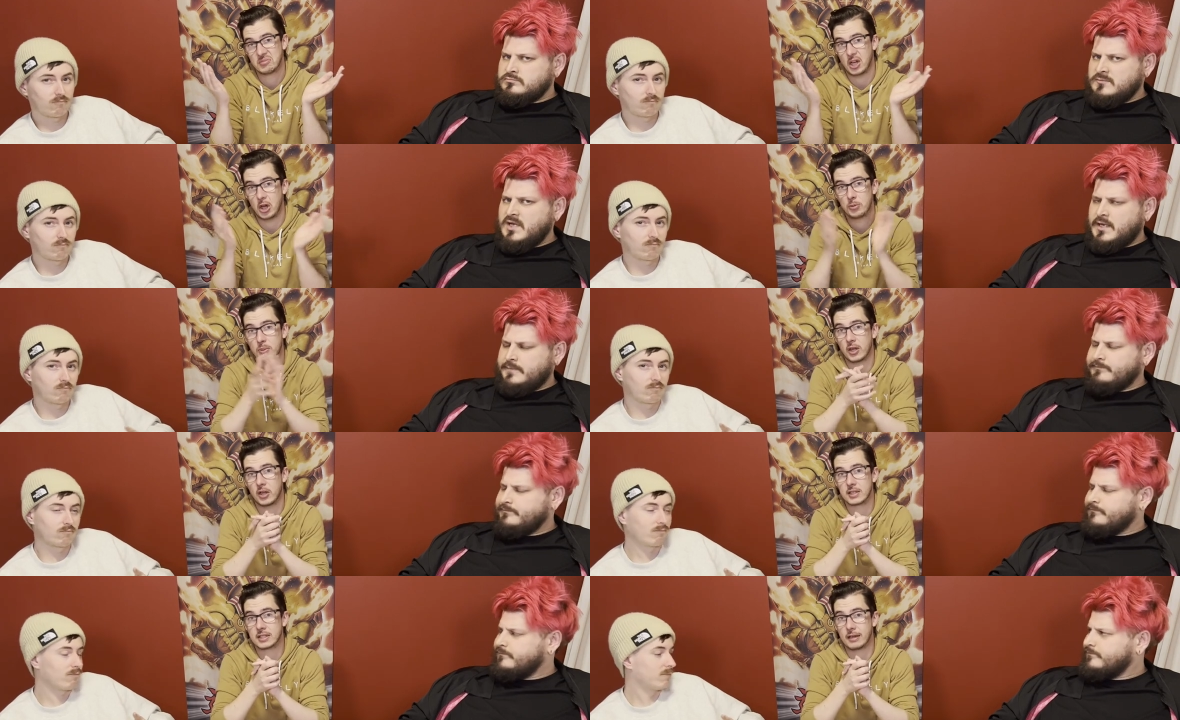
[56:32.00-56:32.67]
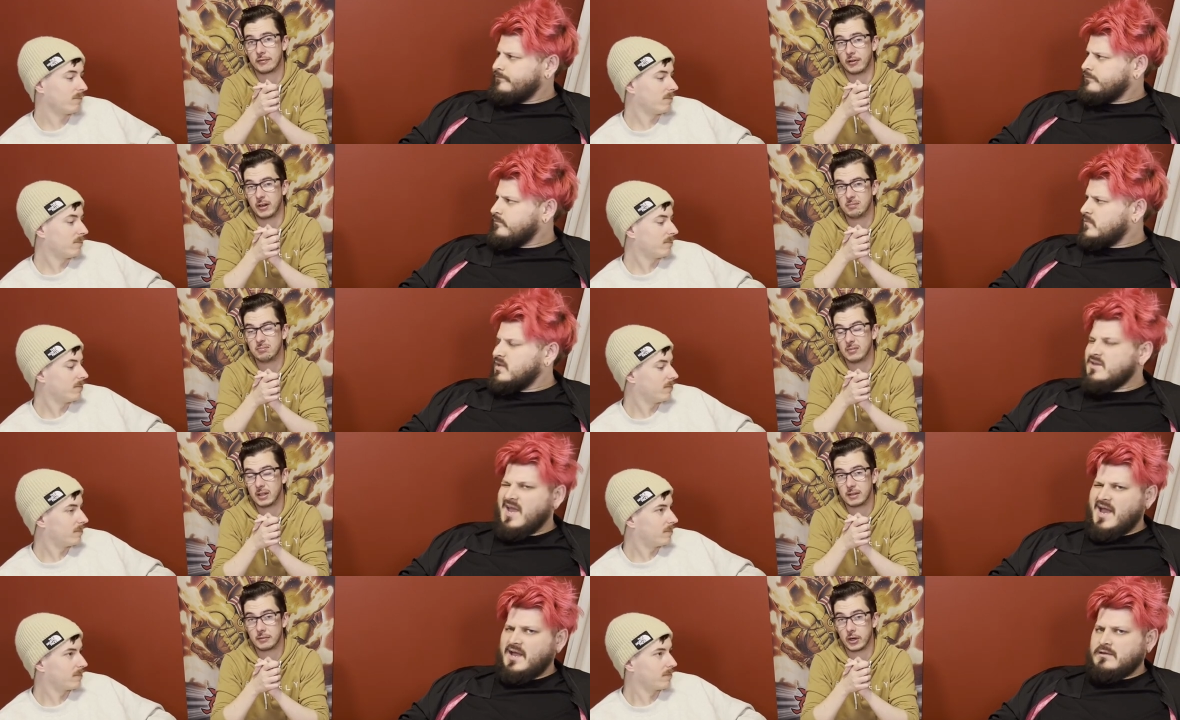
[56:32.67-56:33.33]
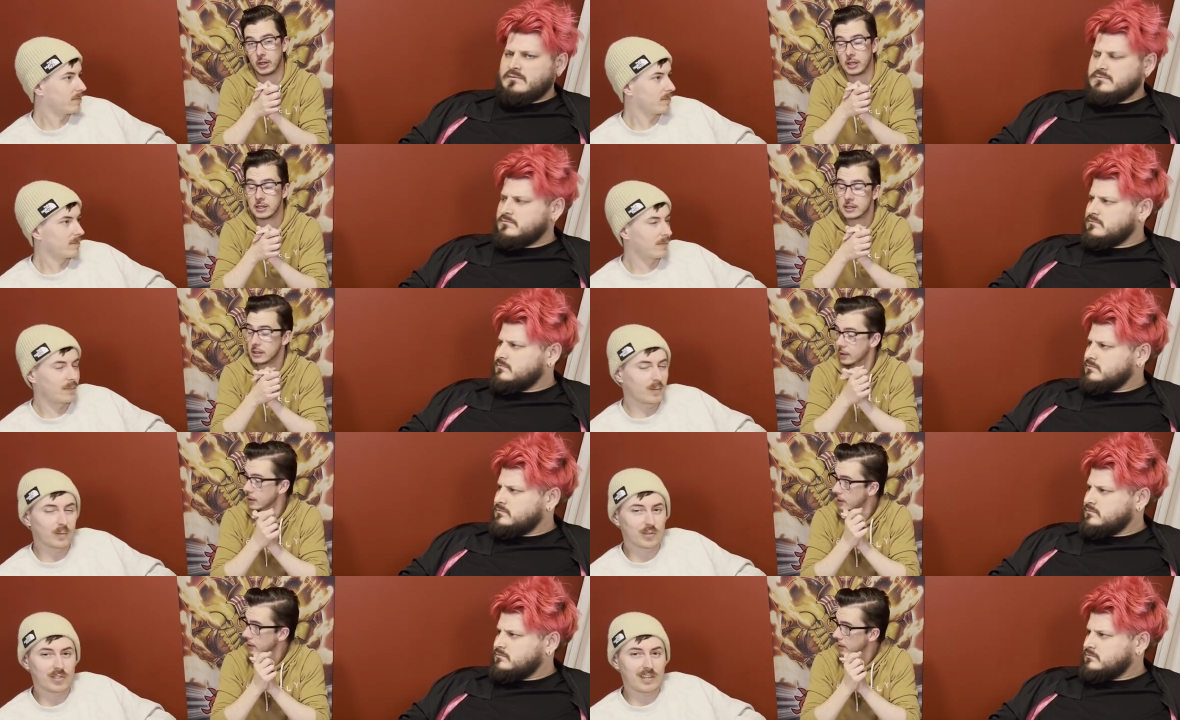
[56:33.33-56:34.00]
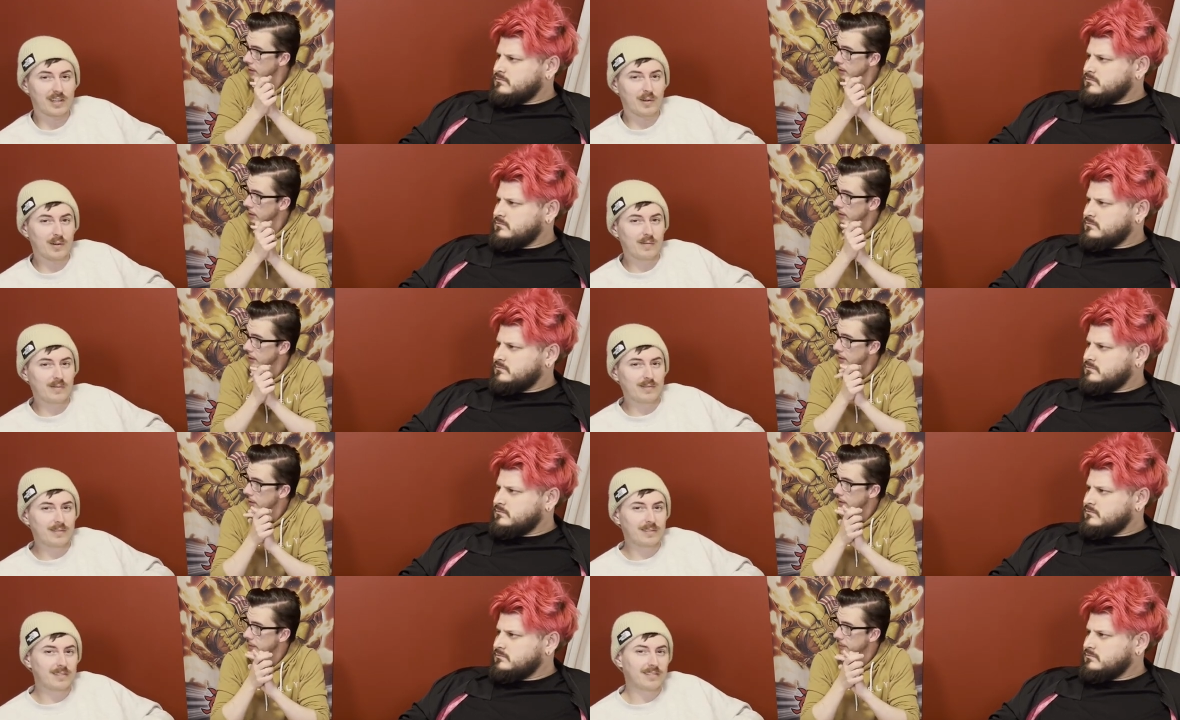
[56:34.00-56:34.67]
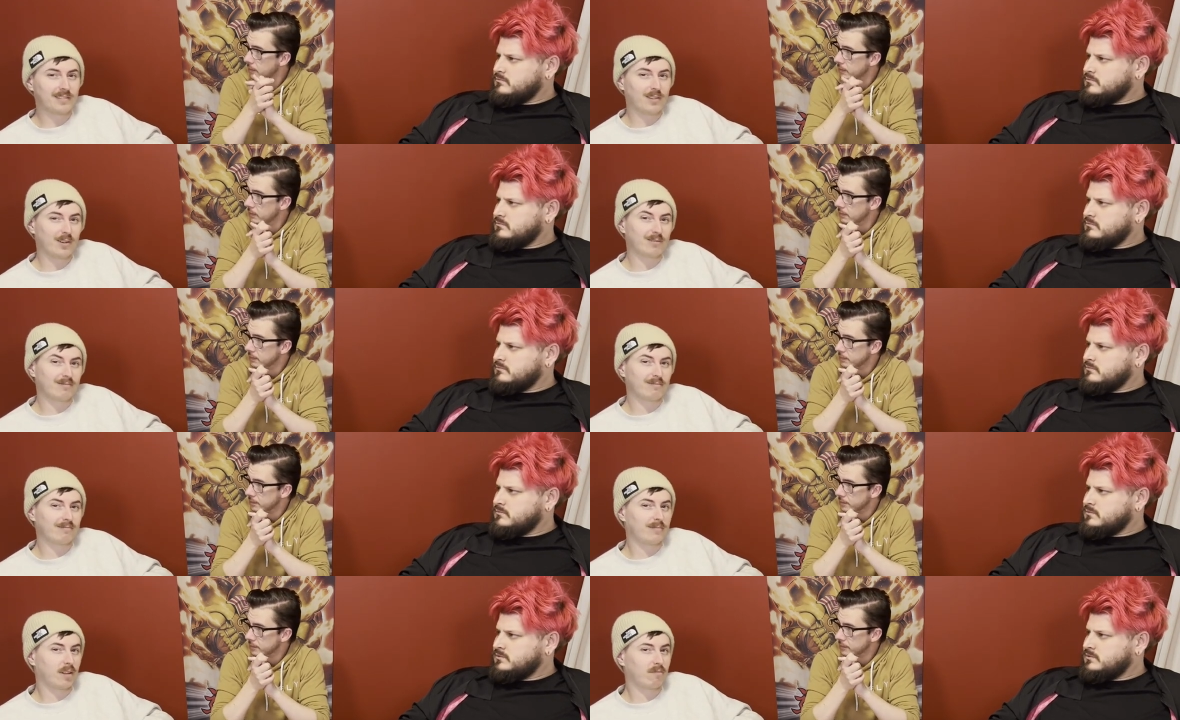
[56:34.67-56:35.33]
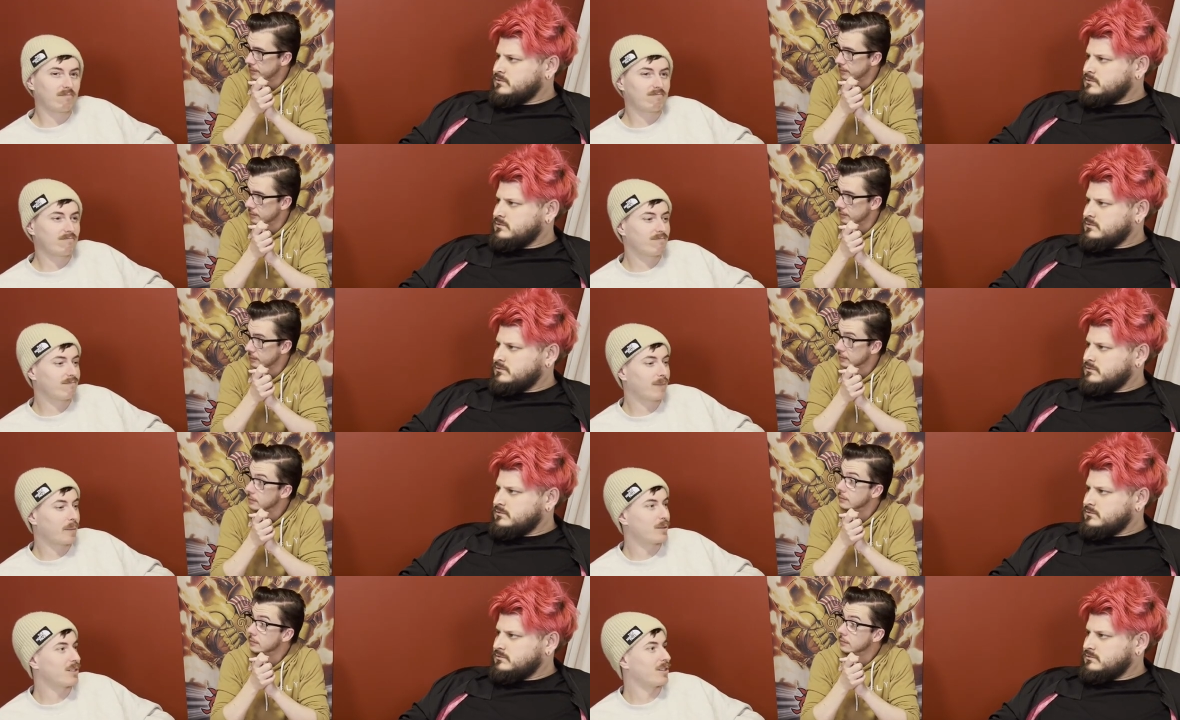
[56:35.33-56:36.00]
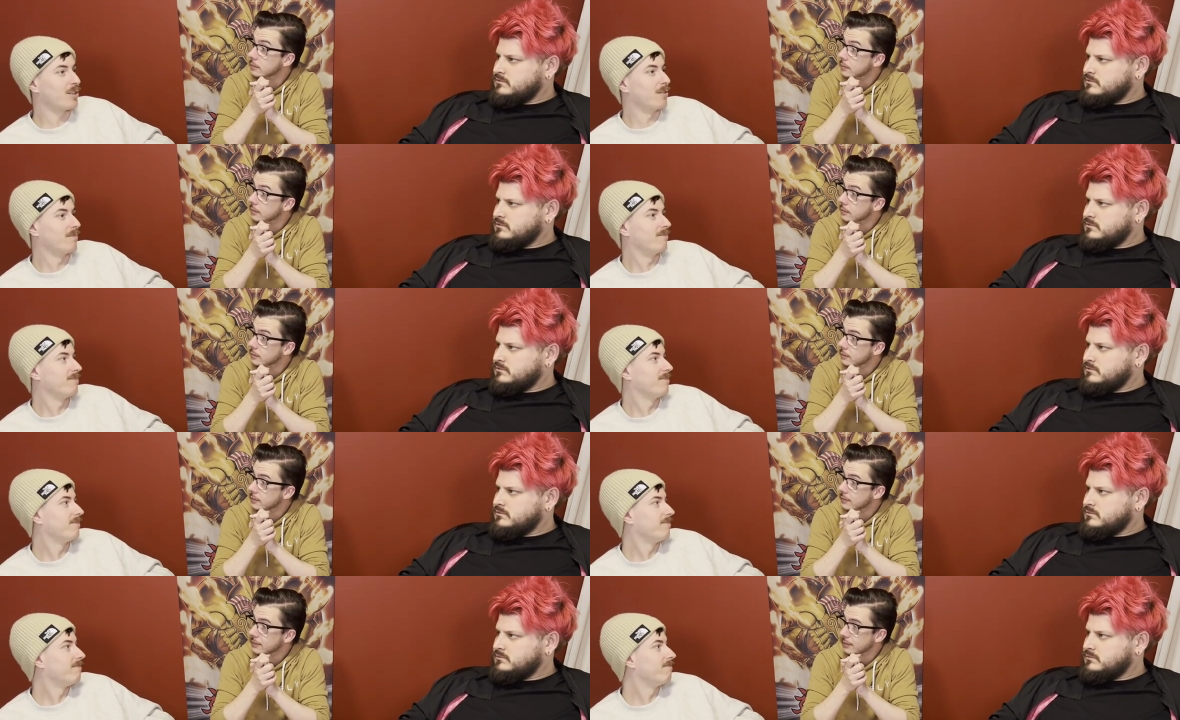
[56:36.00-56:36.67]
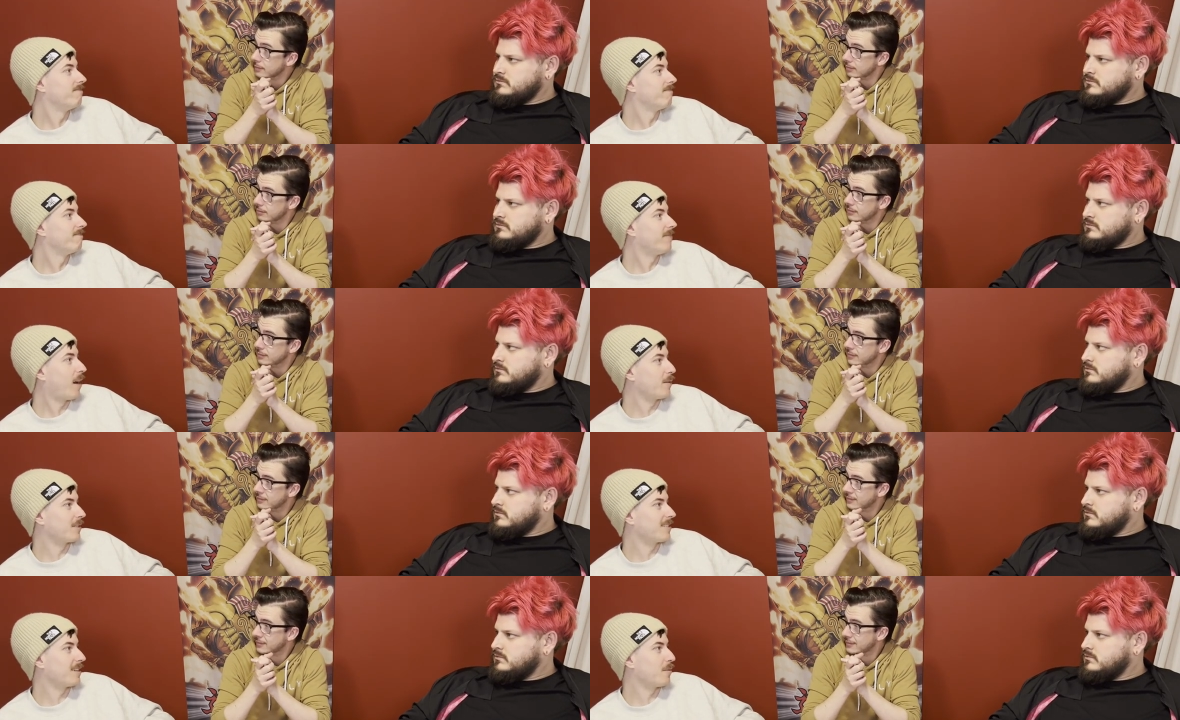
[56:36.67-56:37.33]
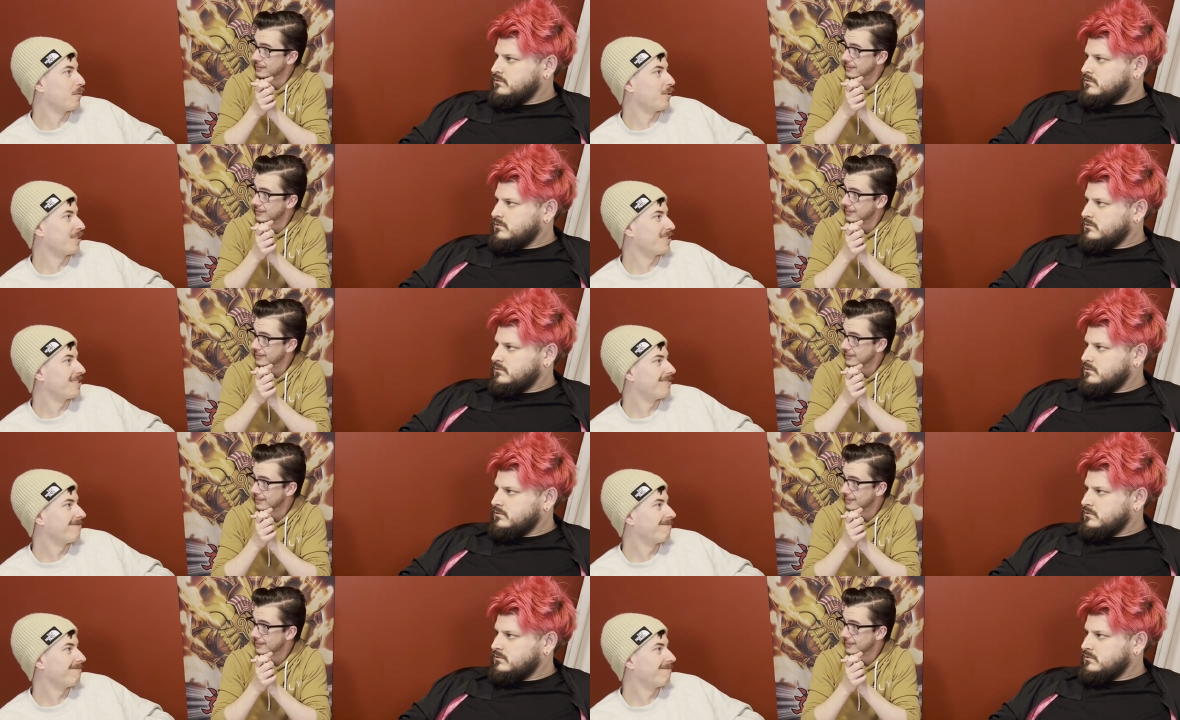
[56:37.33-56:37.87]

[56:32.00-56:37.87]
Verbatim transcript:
Speaker 1: yeah, hope you guys had fun. Yeah, at the very least. We'll see you. At
Speaker 2: uh, WCQ. I was gonna say worlds.